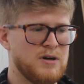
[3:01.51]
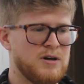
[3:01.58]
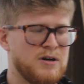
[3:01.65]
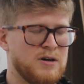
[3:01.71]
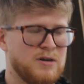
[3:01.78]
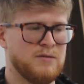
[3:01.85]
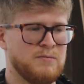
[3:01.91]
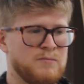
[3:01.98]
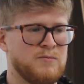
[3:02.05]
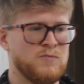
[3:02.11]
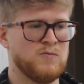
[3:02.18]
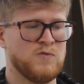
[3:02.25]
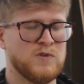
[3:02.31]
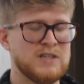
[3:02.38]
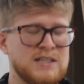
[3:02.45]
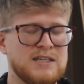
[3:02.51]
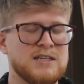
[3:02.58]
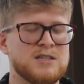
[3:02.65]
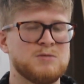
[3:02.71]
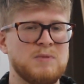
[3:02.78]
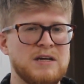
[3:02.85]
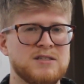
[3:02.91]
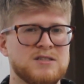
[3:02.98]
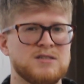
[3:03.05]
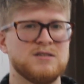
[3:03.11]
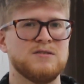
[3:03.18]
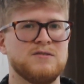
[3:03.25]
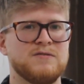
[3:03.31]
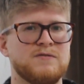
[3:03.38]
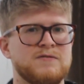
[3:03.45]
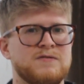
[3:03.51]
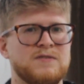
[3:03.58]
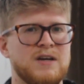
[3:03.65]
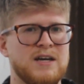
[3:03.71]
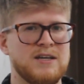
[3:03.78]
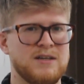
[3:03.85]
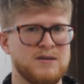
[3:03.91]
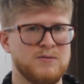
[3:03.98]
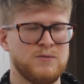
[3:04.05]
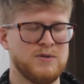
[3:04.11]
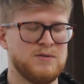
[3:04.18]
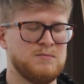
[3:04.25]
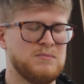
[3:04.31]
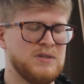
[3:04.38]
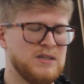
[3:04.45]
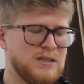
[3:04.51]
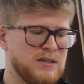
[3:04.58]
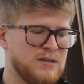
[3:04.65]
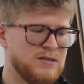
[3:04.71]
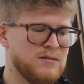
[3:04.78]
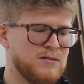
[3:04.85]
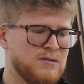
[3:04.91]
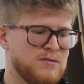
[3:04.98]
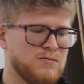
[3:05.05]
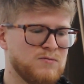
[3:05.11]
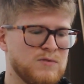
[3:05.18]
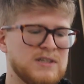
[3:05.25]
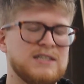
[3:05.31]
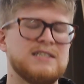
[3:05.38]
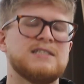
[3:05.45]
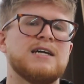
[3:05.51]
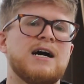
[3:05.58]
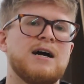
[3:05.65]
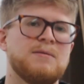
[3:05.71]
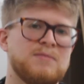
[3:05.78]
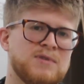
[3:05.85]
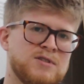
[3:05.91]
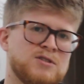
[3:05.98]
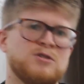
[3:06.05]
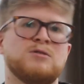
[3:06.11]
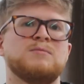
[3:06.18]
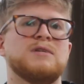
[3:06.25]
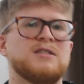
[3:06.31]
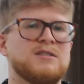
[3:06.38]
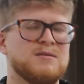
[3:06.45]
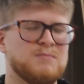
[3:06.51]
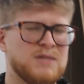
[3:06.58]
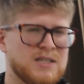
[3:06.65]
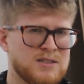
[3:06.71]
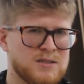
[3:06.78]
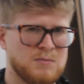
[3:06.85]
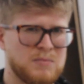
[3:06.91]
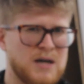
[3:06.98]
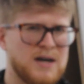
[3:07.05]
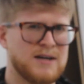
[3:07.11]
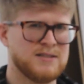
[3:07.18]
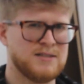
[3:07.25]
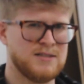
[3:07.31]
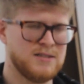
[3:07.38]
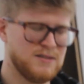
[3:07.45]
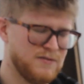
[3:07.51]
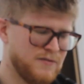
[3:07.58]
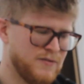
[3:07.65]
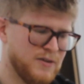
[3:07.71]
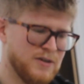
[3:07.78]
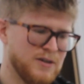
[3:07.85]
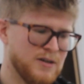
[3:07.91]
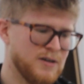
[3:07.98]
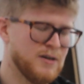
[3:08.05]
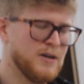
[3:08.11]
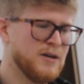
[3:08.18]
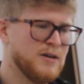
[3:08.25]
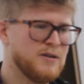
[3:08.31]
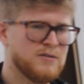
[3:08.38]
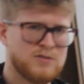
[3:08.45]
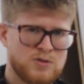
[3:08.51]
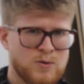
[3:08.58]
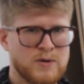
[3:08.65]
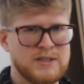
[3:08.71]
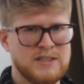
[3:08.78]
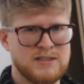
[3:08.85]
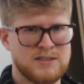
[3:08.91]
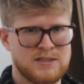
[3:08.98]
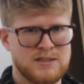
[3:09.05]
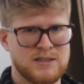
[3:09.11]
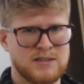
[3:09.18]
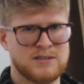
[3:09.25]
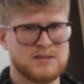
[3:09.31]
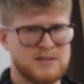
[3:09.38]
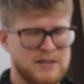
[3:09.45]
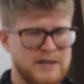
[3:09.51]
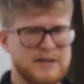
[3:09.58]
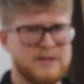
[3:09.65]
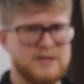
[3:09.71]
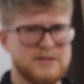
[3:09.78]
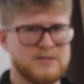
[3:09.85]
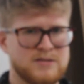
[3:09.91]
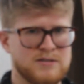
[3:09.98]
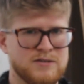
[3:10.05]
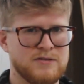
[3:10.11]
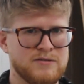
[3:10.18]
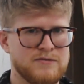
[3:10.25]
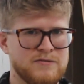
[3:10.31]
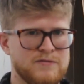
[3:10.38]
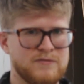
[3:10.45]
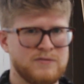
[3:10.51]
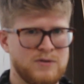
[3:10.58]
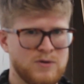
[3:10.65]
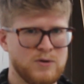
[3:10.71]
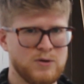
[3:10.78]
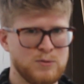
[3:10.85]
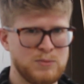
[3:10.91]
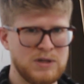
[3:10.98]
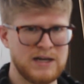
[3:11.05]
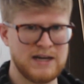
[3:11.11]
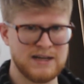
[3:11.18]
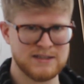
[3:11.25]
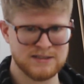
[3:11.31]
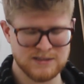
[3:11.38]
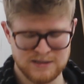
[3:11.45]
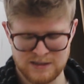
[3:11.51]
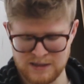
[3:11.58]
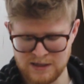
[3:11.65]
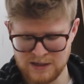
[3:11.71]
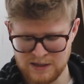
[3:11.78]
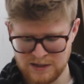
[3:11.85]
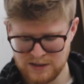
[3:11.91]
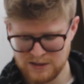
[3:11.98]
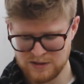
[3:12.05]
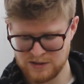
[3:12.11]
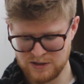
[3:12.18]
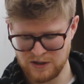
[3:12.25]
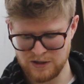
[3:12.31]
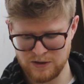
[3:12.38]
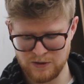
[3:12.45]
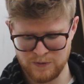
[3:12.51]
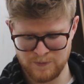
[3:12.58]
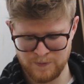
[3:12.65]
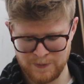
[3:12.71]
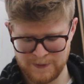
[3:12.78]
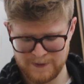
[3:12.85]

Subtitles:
are really expensive, and it would be really time consuming to mix epoxy for 26 layers of Coroplast. So